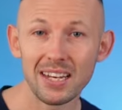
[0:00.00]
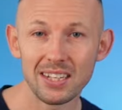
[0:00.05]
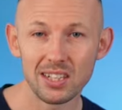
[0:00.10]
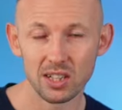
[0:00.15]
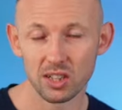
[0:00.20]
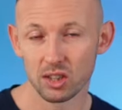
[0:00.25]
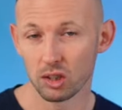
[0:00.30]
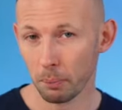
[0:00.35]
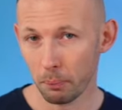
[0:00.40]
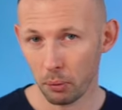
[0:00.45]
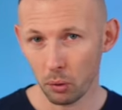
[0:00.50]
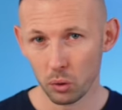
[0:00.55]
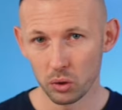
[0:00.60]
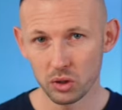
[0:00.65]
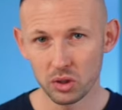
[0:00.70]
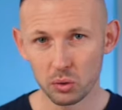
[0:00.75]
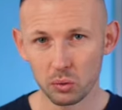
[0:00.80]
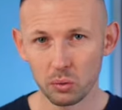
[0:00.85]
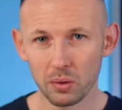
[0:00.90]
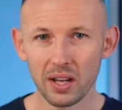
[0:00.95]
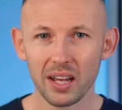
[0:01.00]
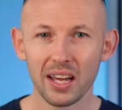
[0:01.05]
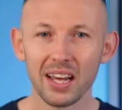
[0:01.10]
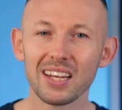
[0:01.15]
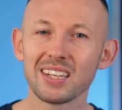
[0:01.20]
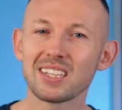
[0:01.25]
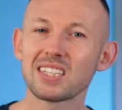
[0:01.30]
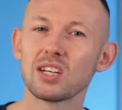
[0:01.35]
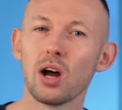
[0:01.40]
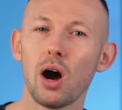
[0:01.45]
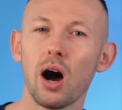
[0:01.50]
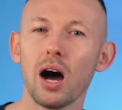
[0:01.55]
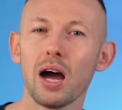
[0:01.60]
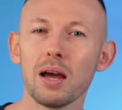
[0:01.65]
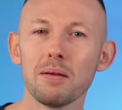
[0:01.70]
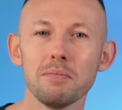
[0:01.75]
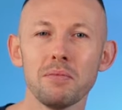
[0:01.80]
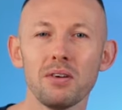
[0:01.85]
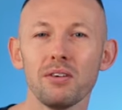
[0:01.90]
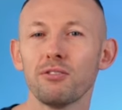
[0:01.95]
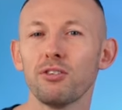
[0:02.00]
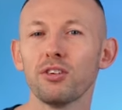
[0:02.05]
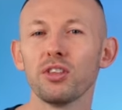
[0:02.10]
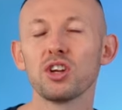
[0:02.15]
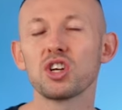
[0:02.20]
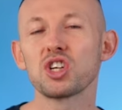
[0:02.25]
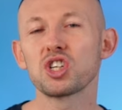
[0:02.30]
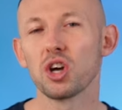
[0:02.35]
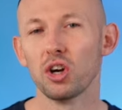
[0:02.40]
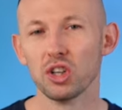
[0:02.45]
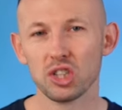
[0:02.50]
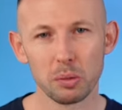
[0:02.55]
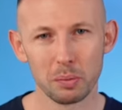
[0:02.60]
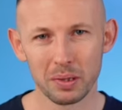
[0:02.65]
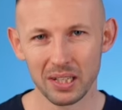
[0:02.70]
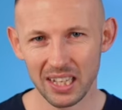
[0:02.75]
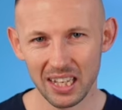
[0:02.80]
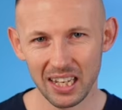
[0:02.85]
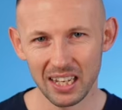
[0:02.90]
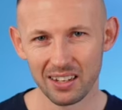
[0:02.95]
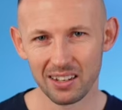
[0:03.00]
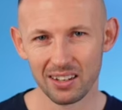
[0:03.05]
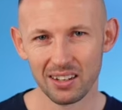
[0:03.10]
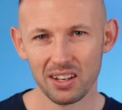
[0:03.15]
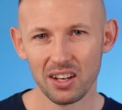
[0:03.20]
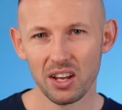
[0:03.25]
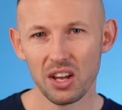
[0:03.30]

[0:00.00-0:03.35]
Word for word: entered the portal, it's time for the show to begin.